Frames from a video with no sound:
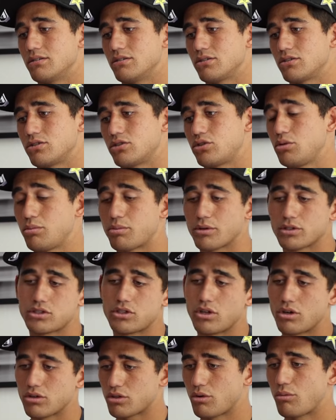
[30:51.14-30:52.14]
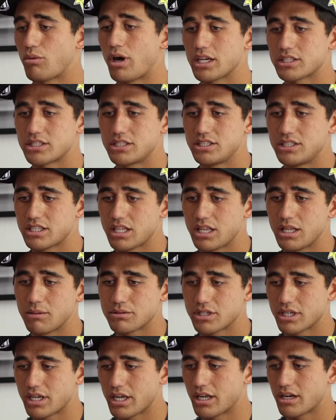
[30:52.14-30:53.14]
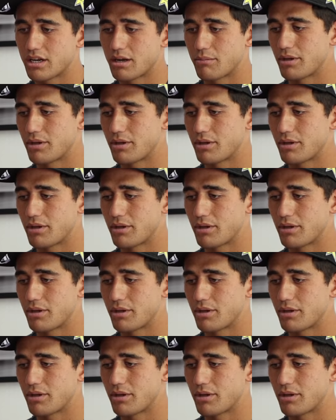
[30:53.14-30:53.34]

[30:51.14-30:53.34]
Super stoked to watch these clips again.